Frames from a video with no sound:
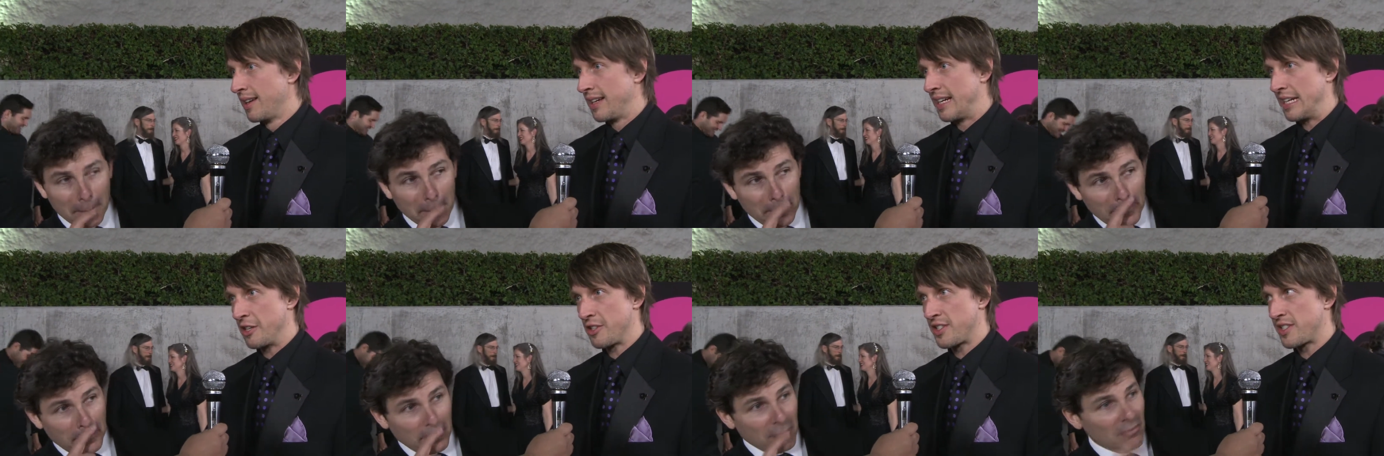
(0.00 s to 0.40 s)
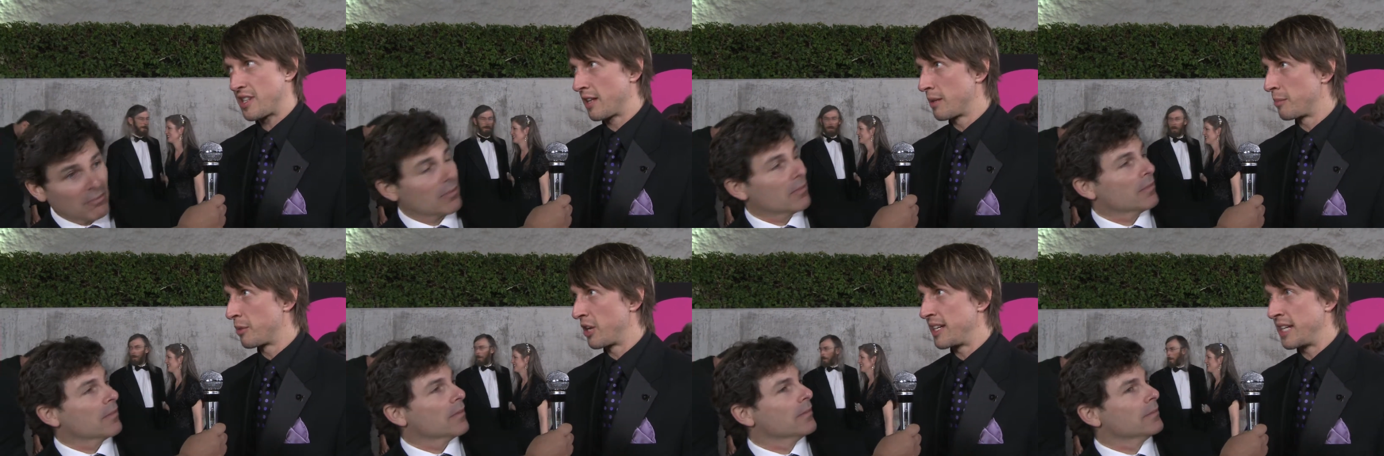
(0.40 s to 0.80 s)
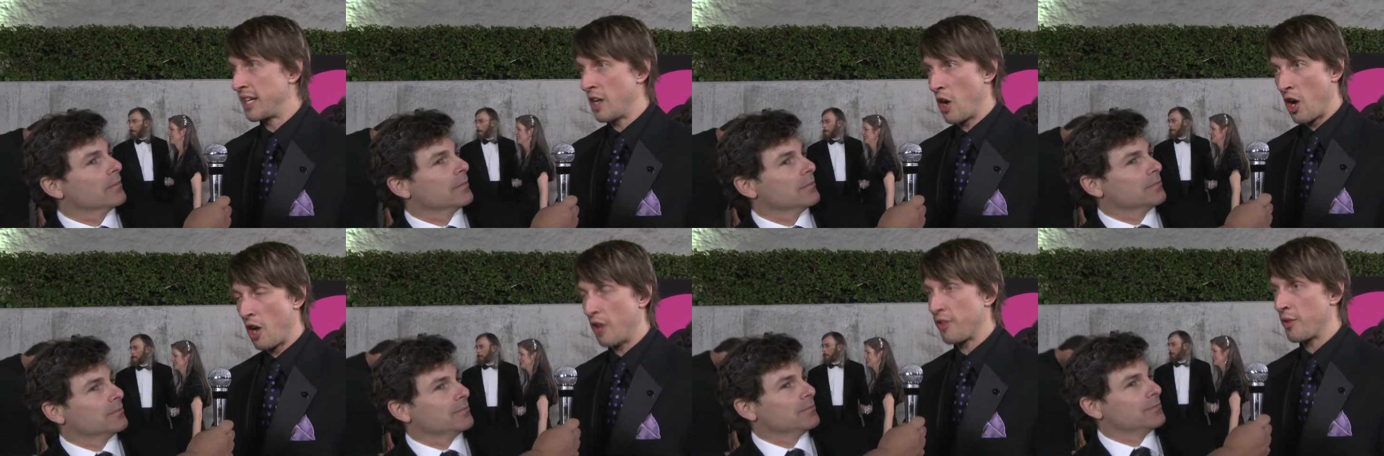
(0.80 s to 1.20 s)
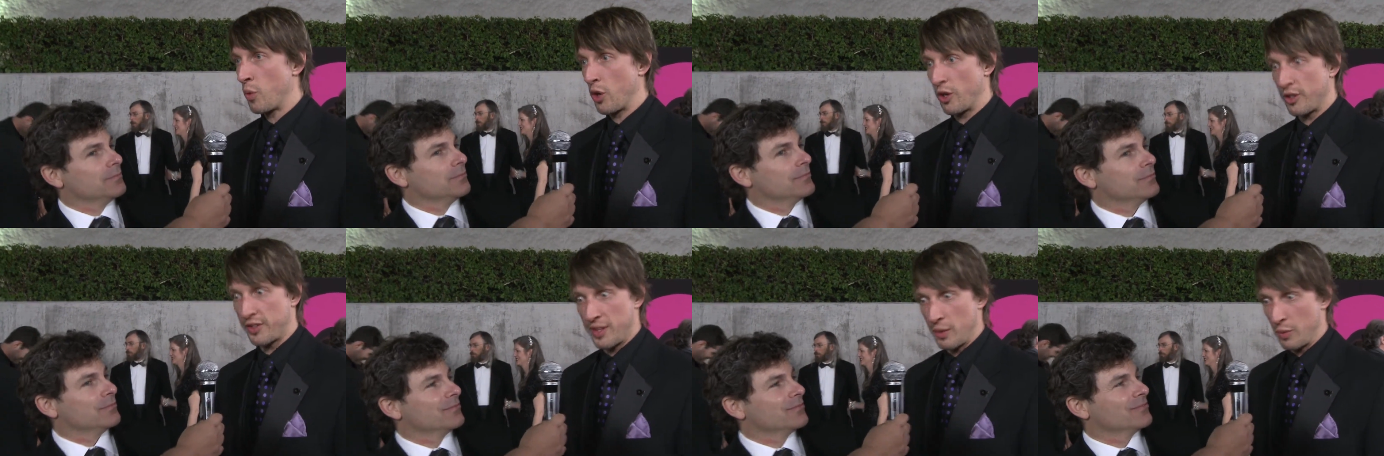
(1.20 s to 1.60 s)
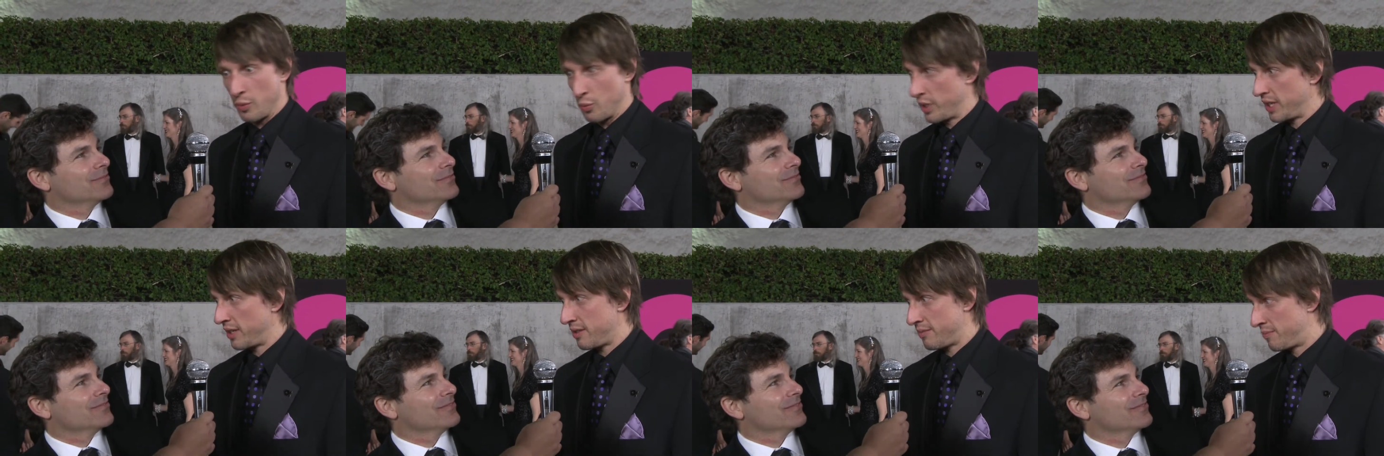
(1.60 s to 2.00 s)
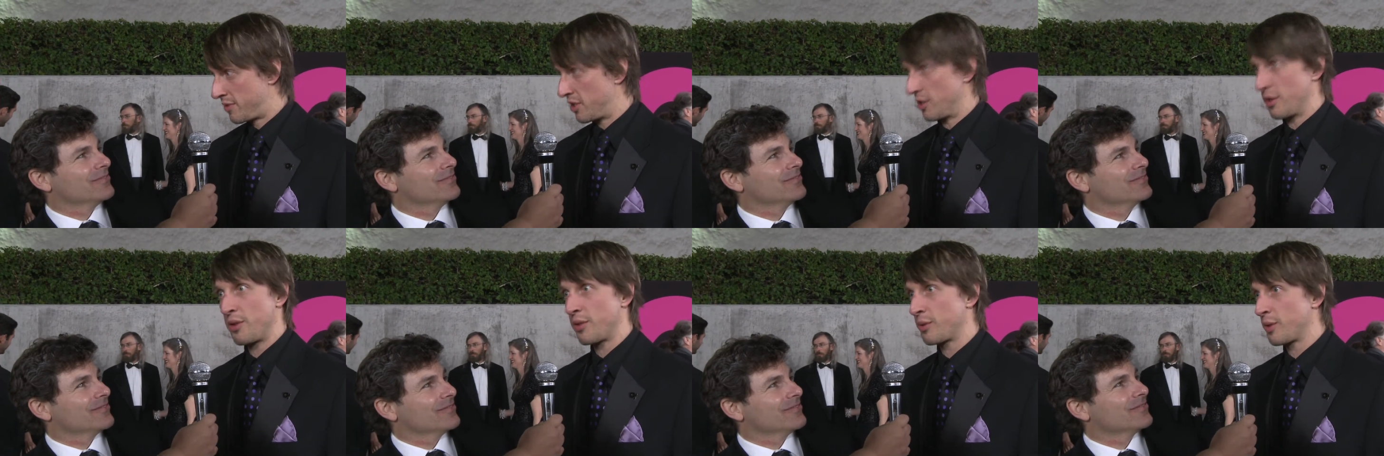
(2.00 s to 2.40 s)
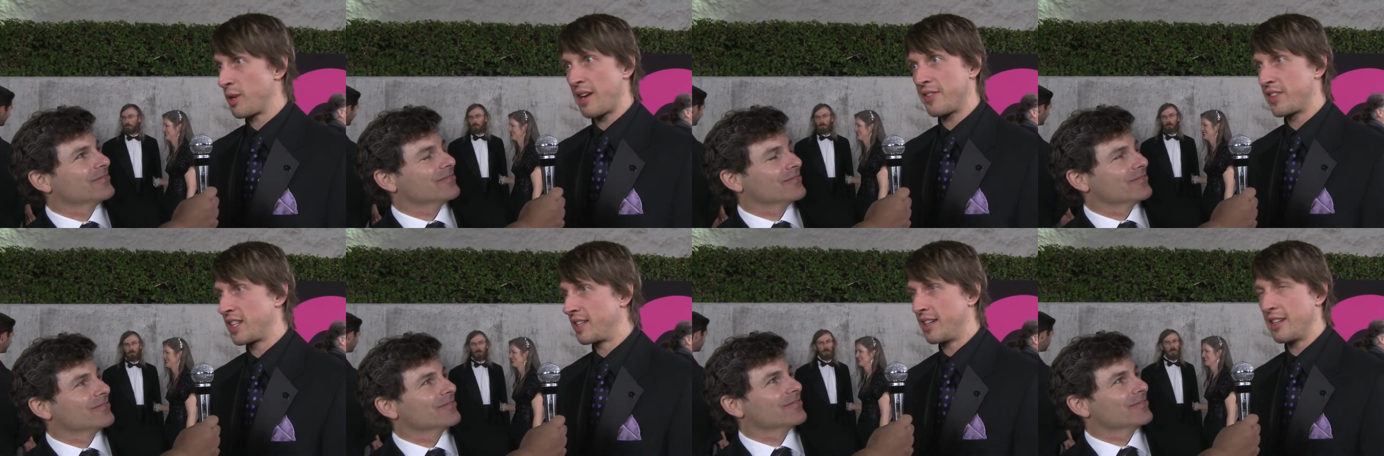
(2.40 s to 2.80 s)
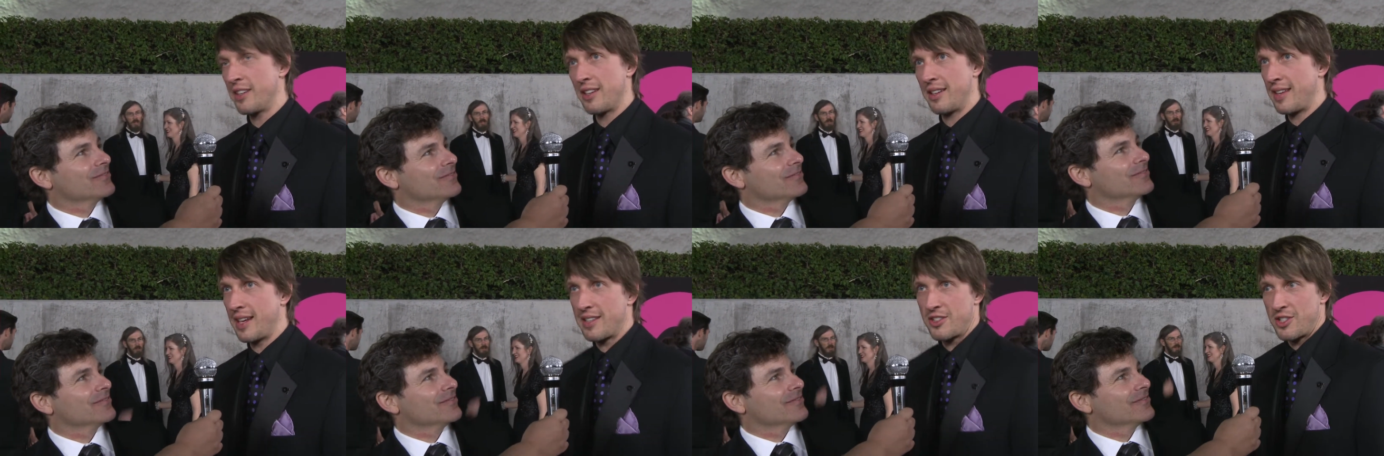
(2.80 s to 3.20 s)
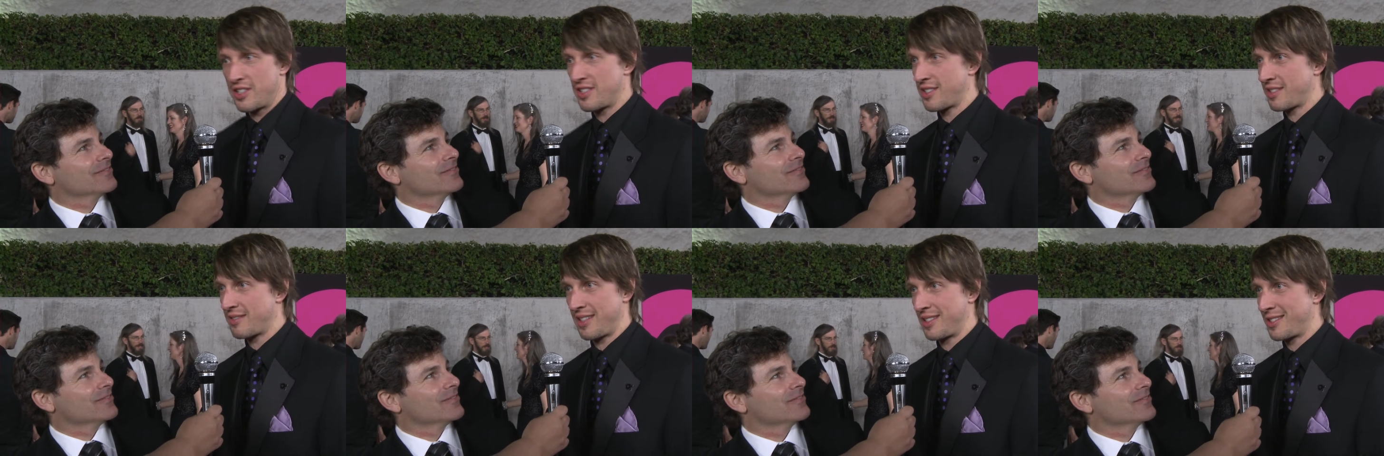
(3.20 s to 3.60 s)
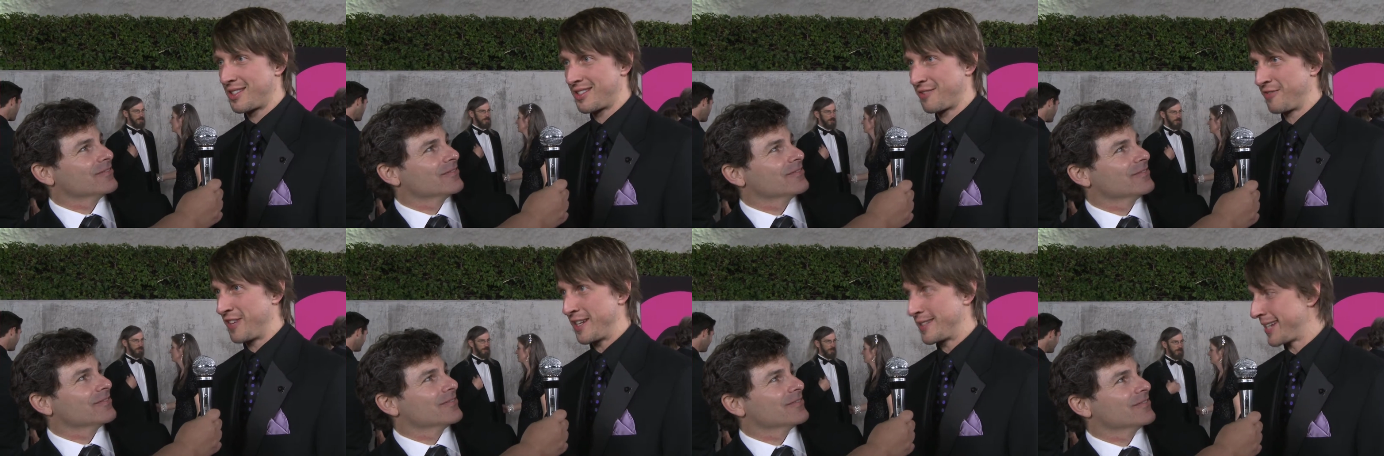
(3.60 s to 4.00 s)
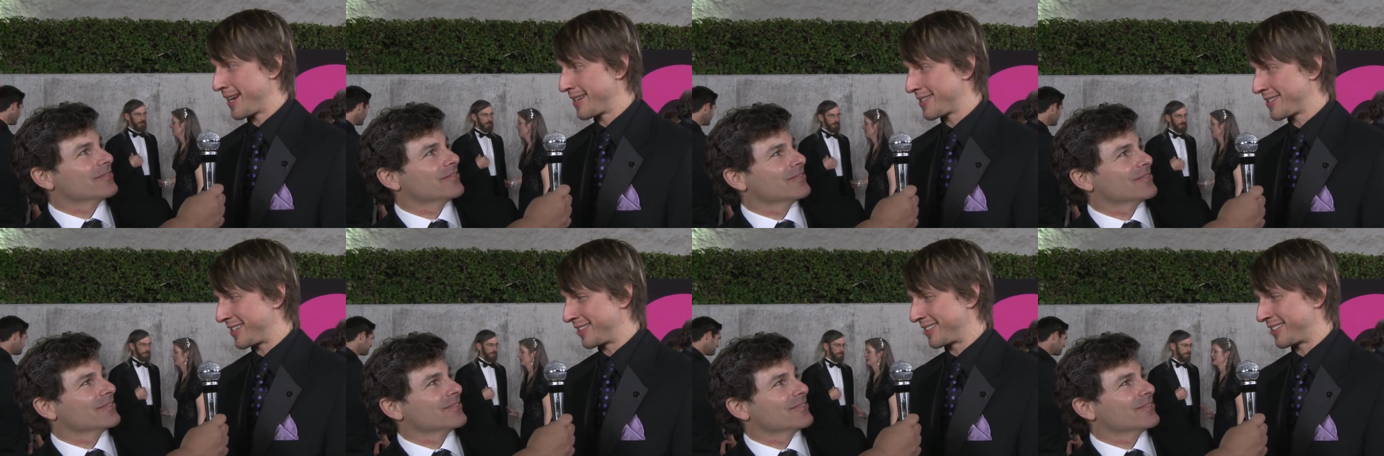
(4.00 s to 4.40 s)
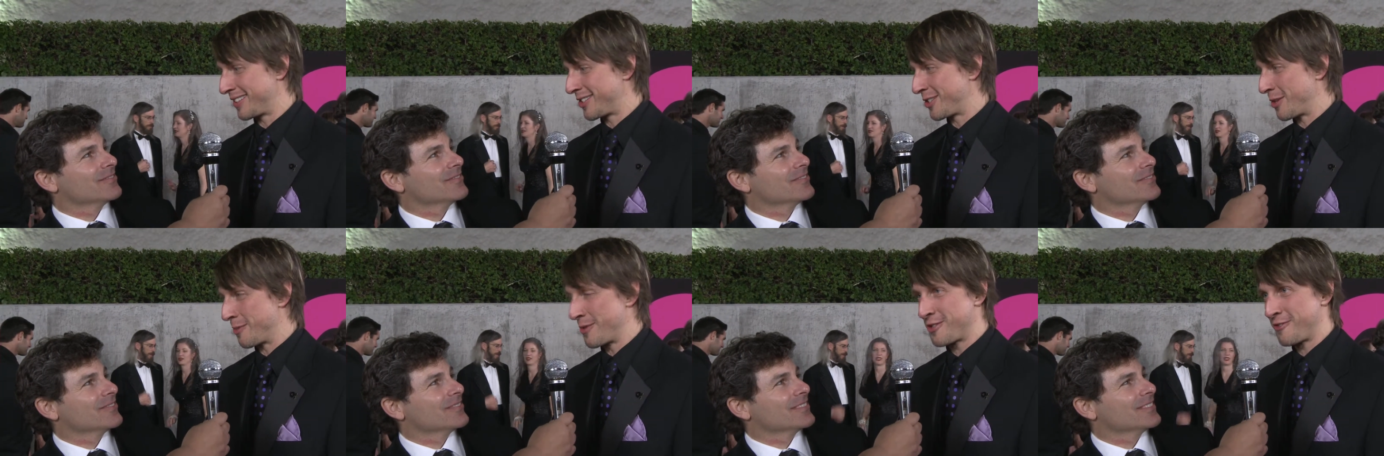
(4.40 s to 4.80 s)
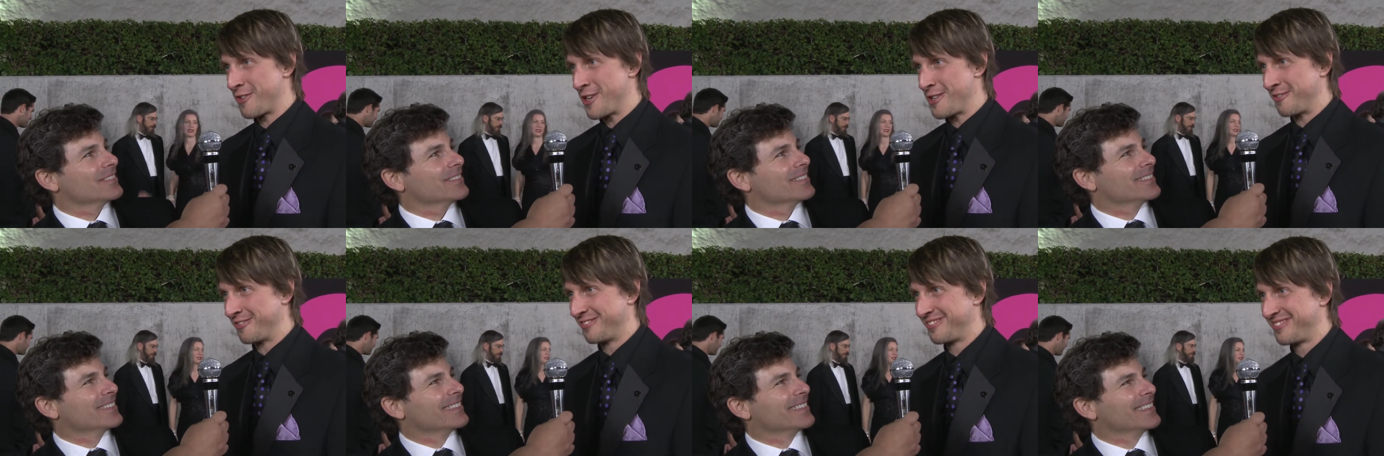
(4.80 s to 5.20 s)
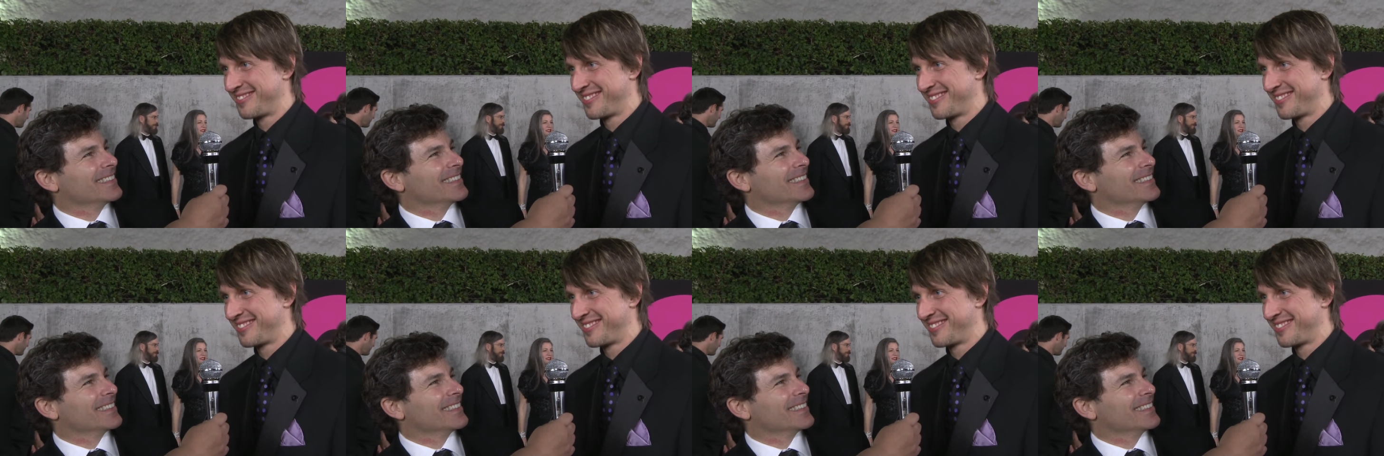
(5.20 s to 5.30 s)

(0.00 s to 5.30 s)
Speaker 1: here celebrating all the work that we do throughout the year, and that just it's fantastic. It's so much fun